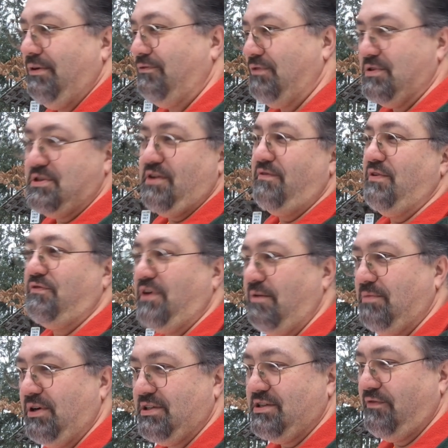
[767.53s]
for
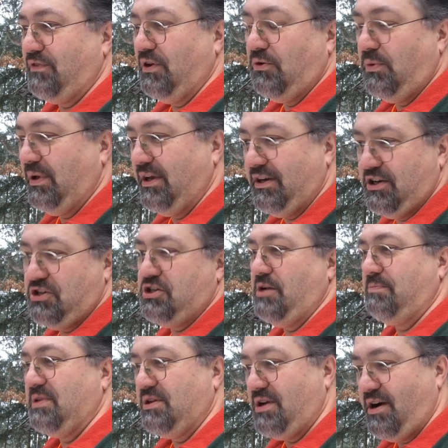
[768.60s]
$75, if they're willing to
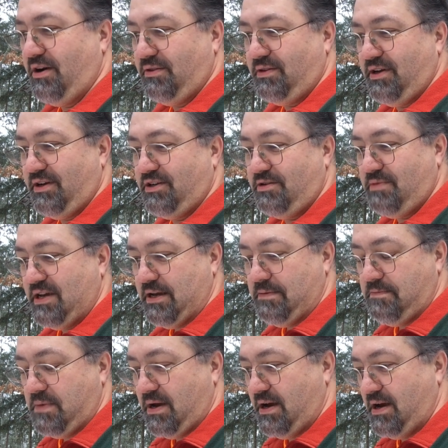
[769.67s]
ship the darn thing to me,
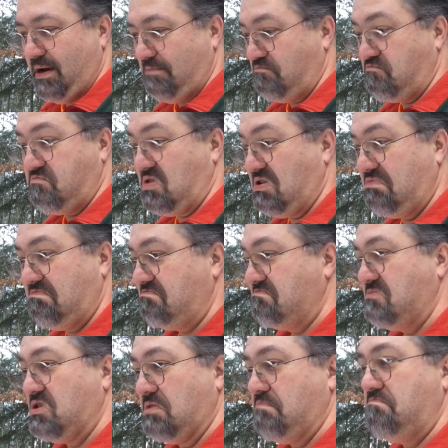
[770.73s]

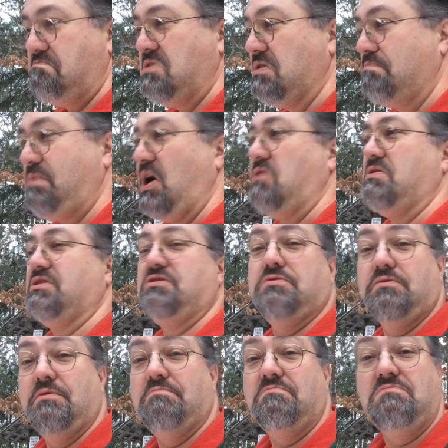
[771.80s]
more power
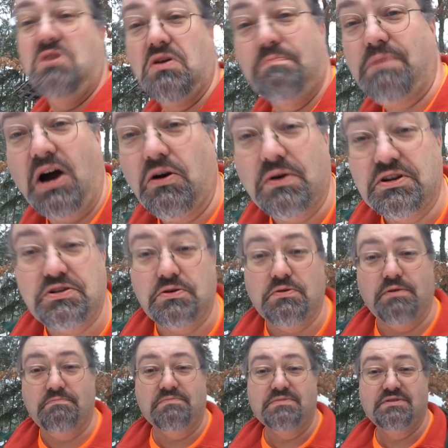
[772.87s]
to them. More power to
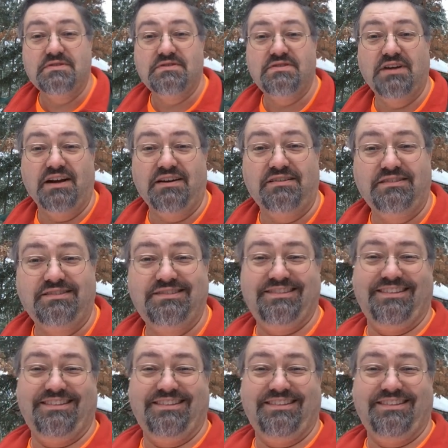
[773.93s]
them. You know?